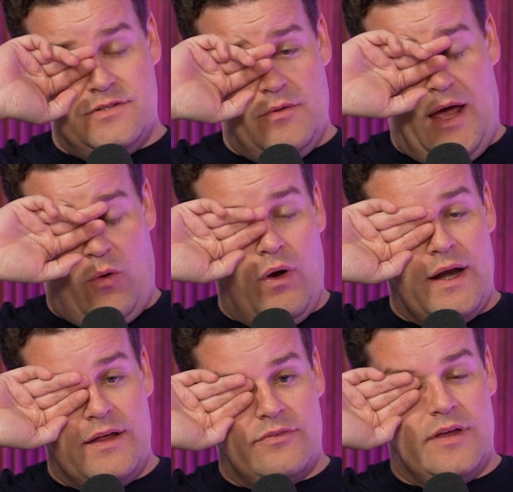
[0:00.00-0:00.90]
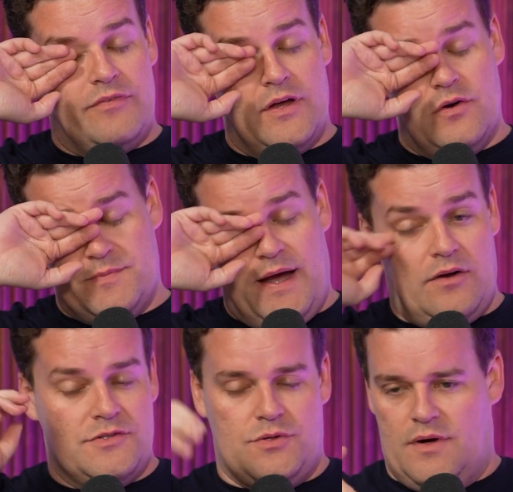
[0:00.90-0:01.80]
no matter what, if he goes back
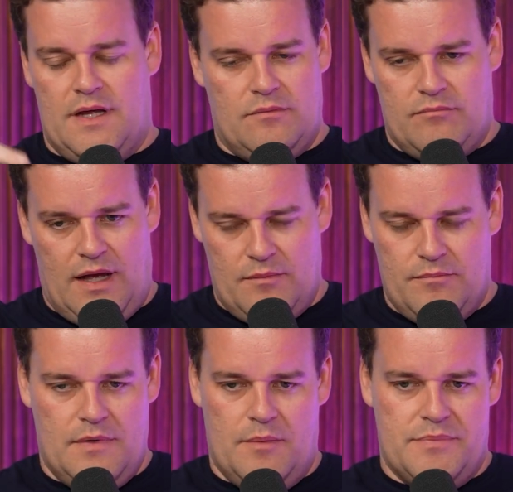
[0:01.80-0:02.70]
on tour, he can make him $1